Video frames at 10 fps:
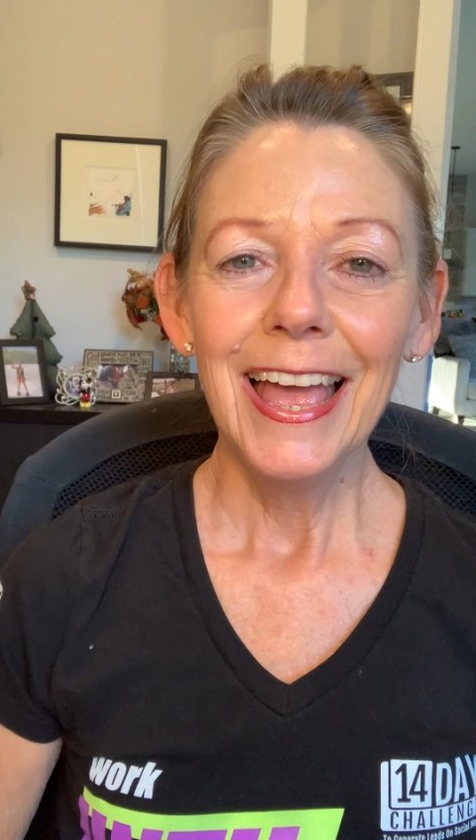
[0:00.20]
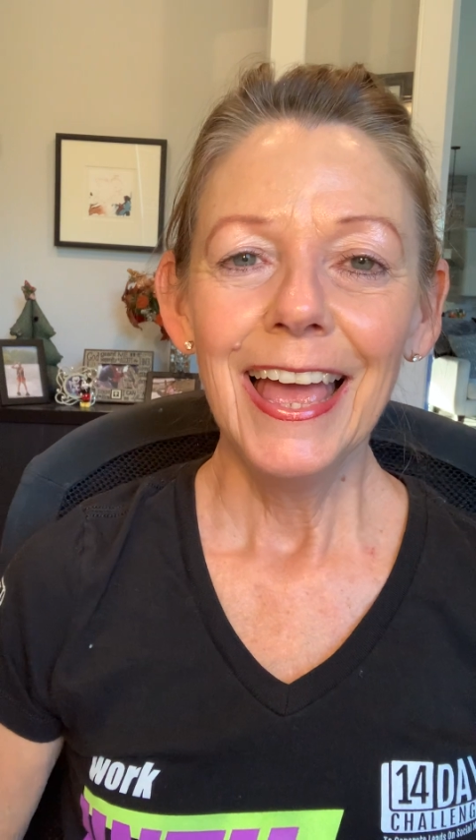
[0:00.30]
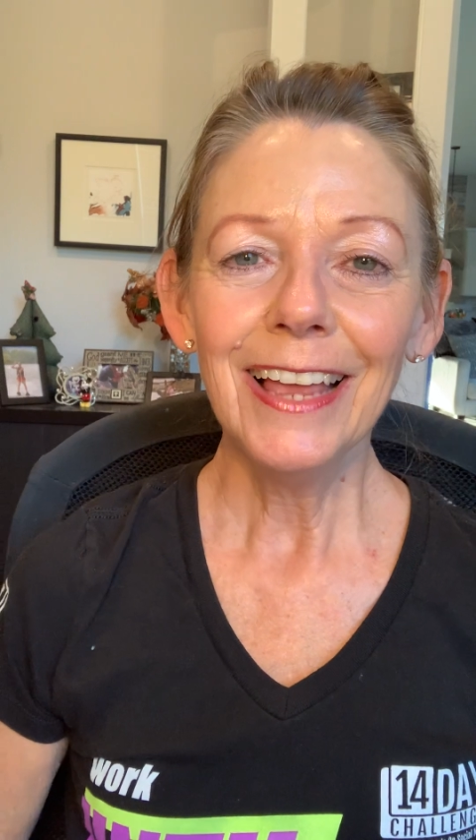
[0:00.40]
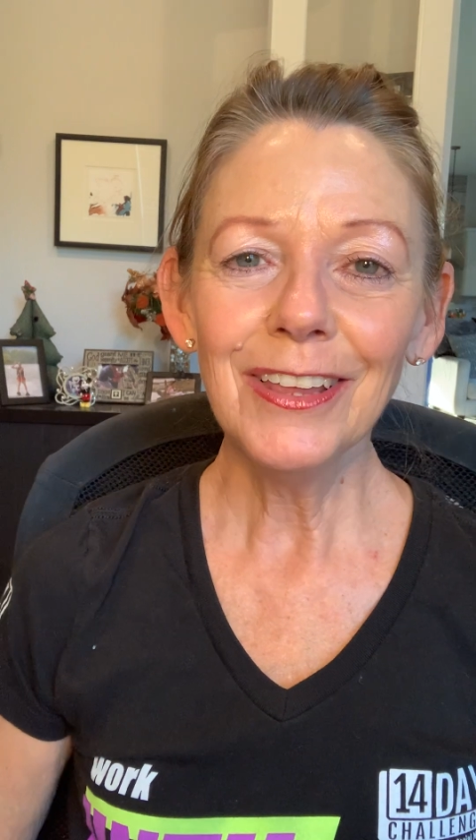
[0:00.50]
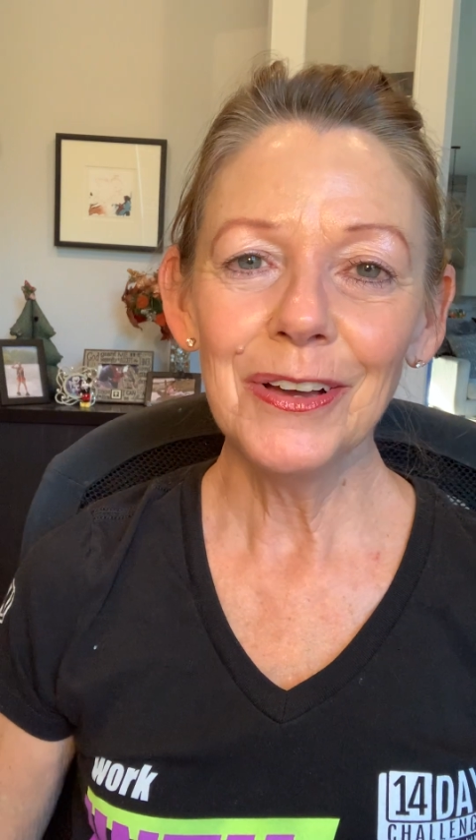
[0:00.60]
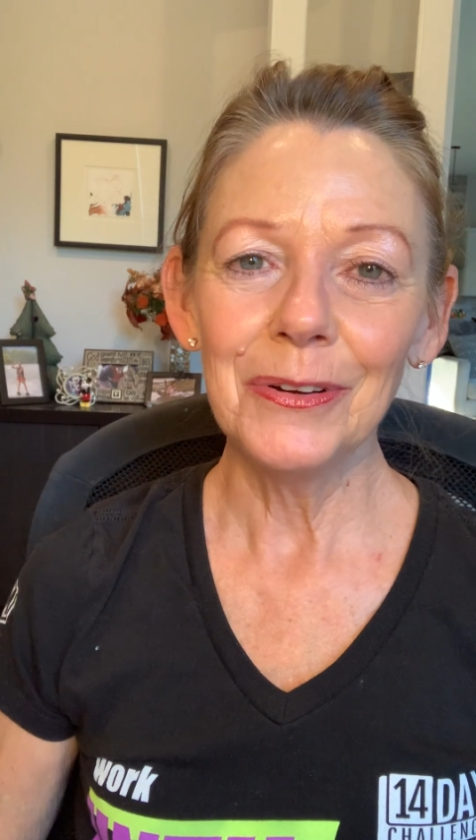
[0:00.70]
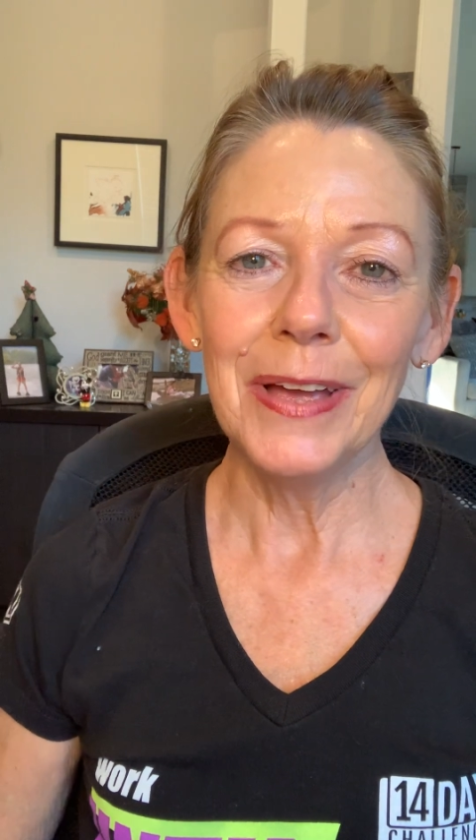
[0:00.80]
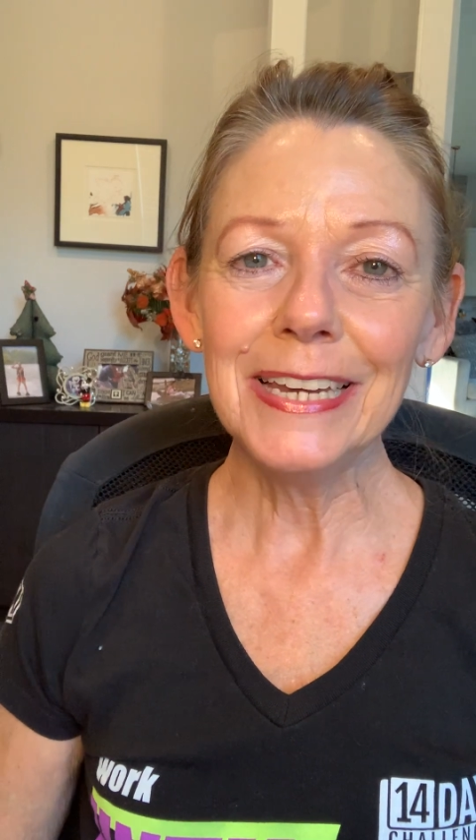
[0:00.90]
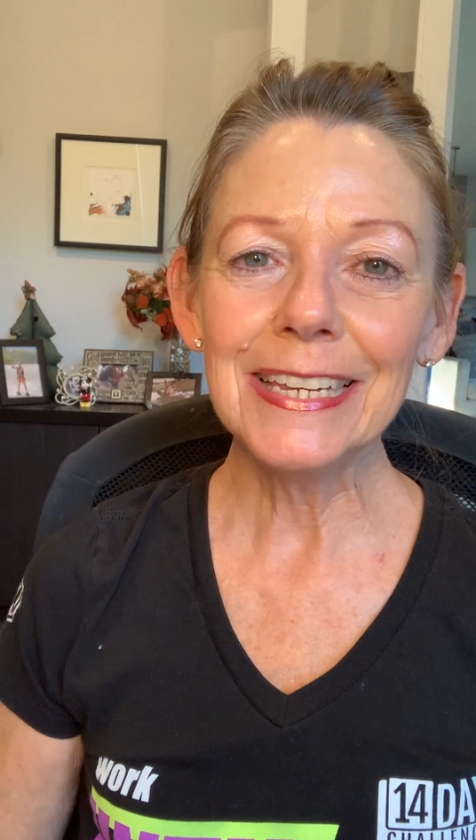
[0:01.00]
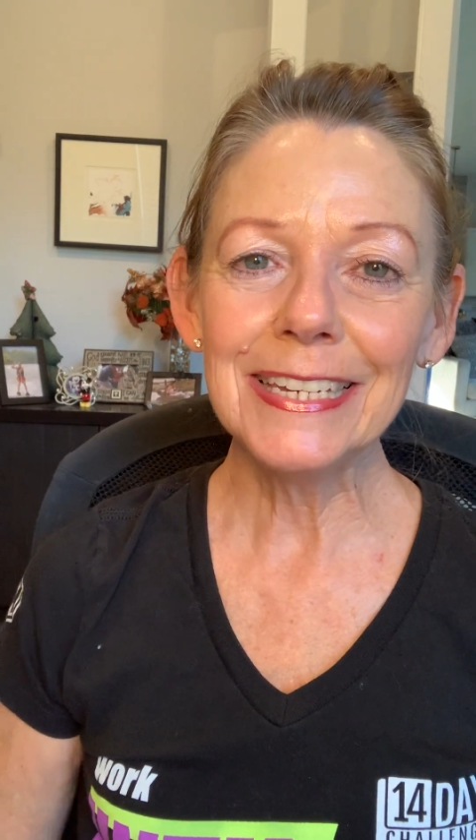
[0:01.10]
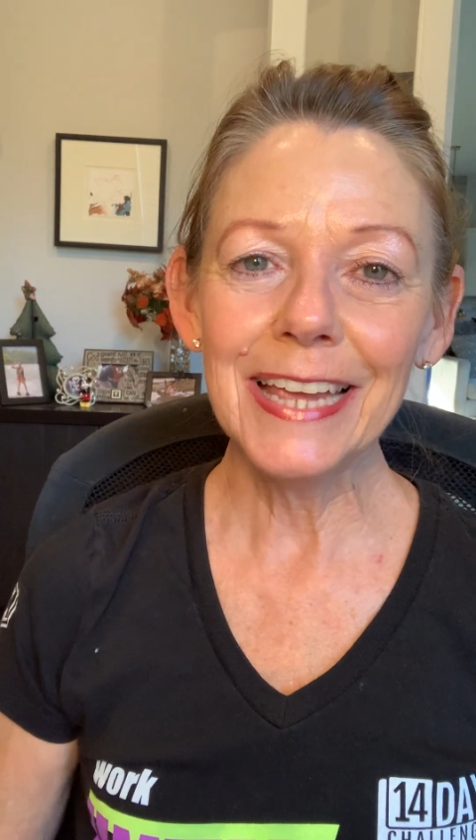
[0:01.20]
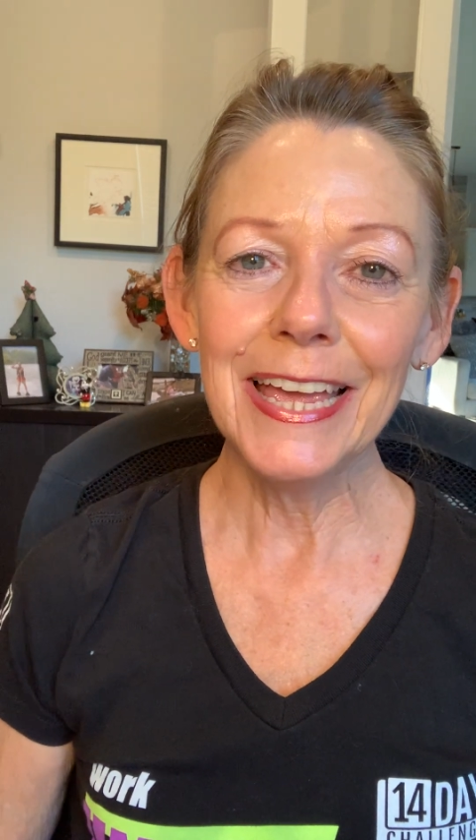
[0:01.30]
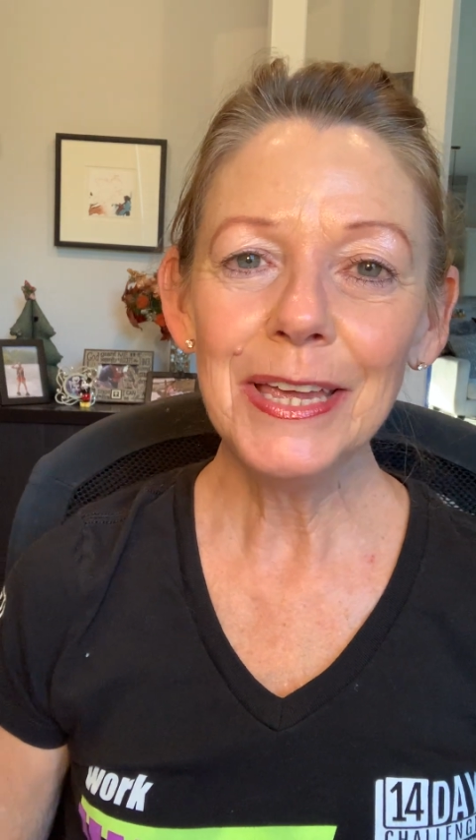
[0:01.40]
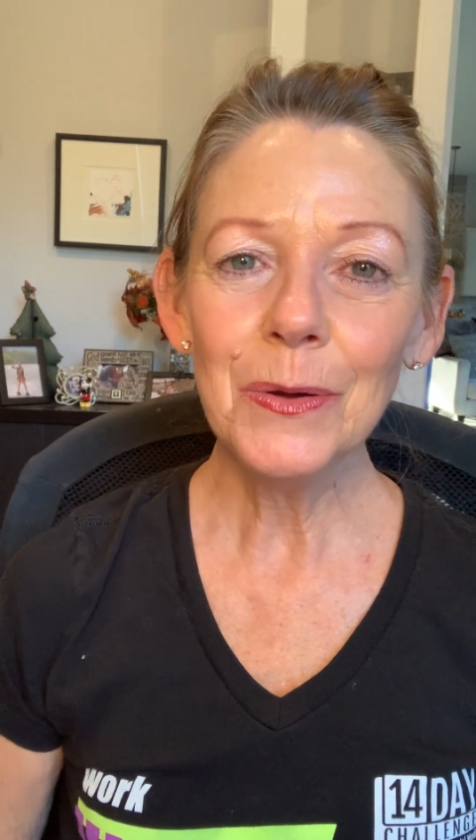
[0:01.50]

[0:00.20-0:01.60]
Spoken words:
Hello, and today